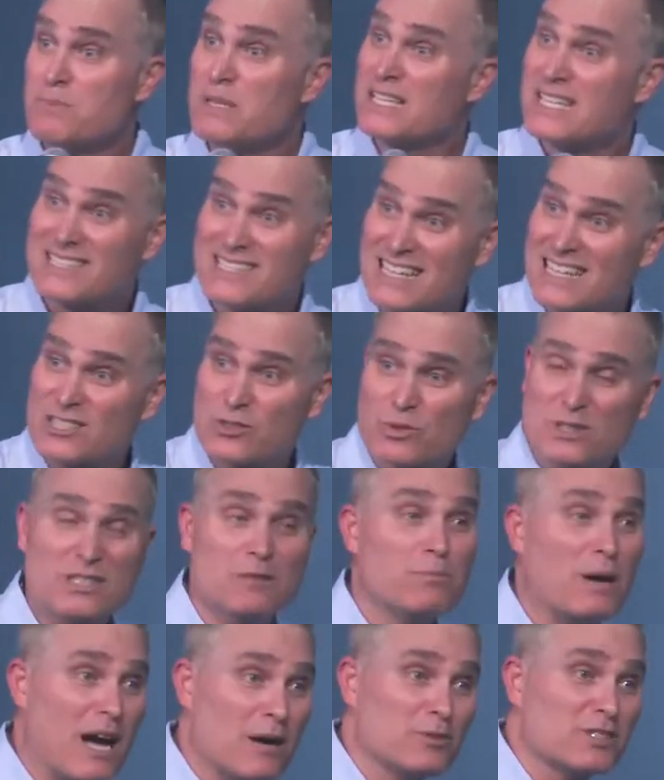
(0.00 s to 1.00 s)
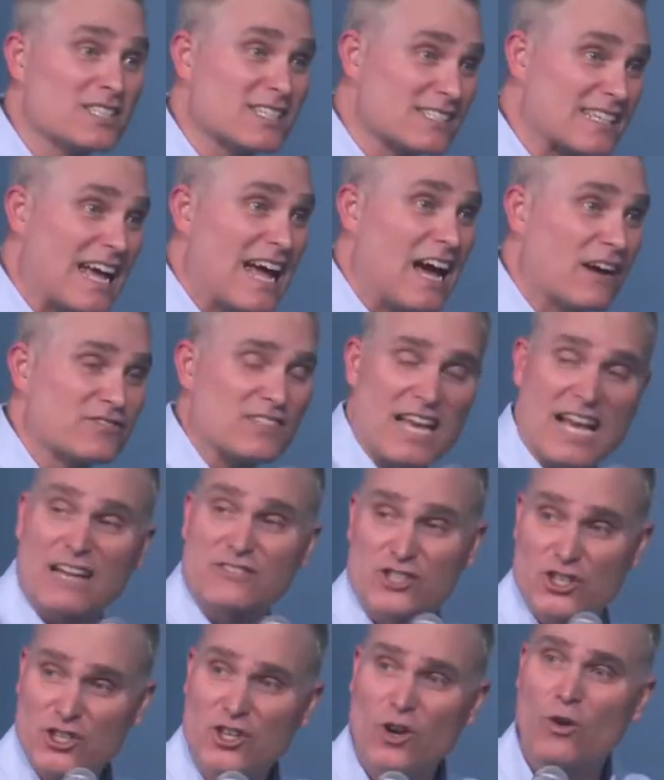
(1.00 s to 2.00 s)
because that's what the Bible says I have to
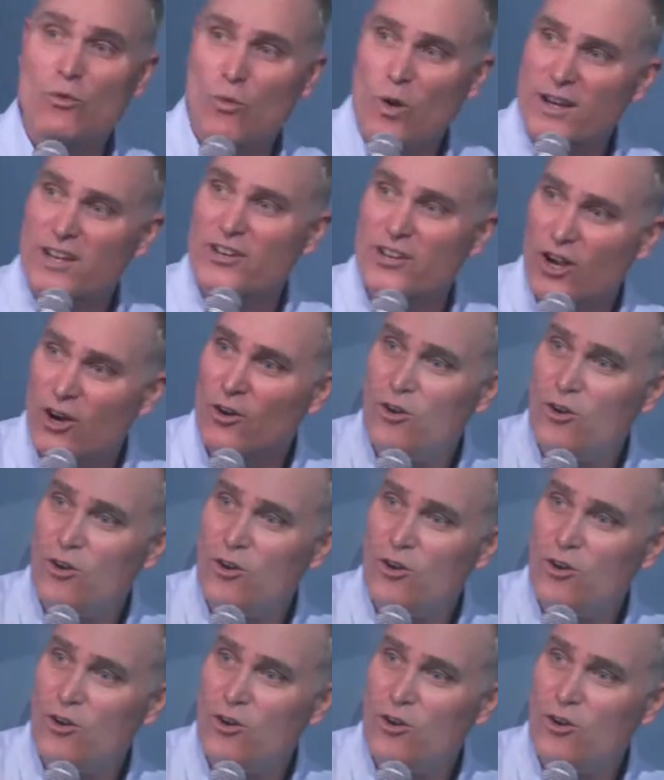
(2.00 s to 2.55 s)
have. Do you know, want to